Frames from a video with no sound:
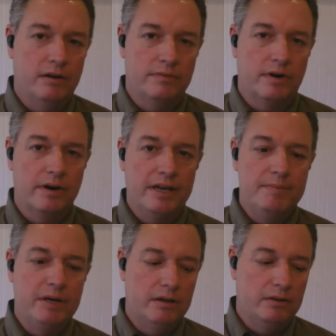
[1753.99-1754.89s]
All of our
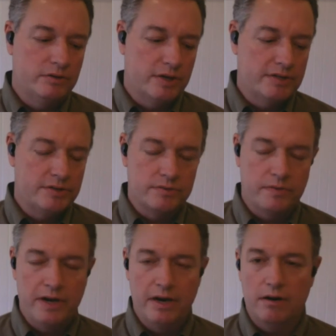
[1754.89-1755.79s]
email addresses
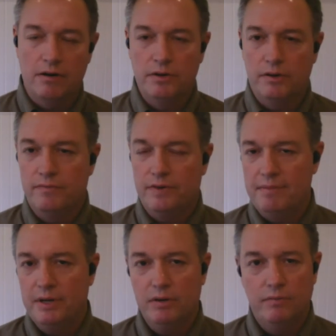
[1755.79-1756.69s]
are there. You can
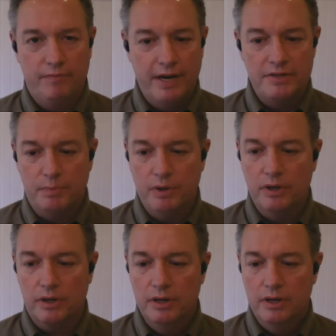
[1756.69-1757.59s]
find me on
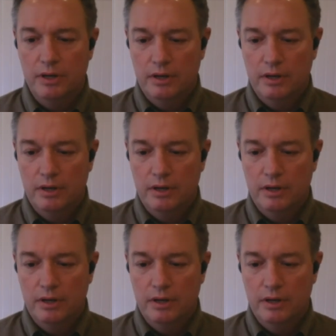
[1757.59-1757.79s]
Facebook,